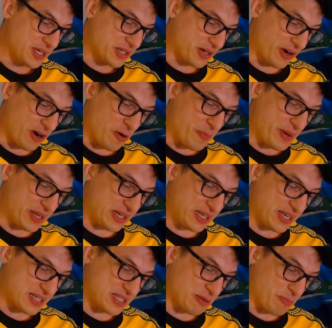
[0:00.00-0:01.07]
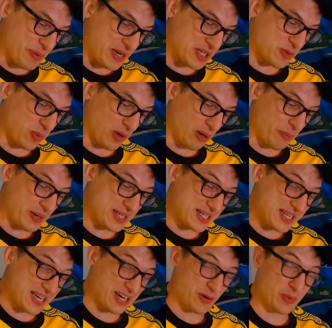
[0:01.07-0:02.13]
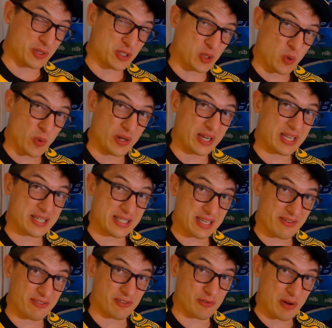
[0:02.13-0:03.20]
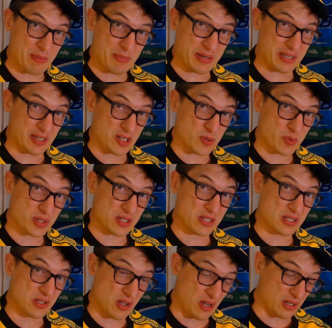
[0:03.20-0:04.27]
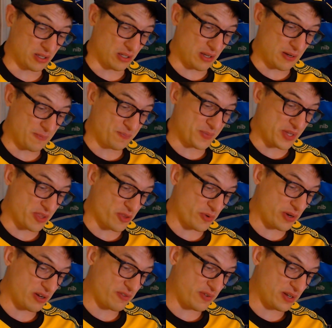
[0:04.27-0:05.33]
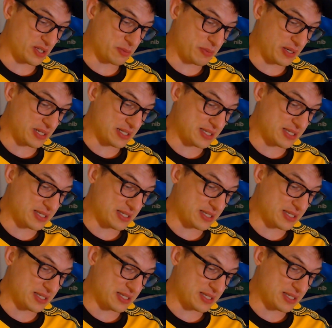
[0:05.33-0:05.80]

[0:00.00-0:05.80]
Korobidi is the best Wallabies attacker with 27 run meters, which is not a lot, and three defenders beaten.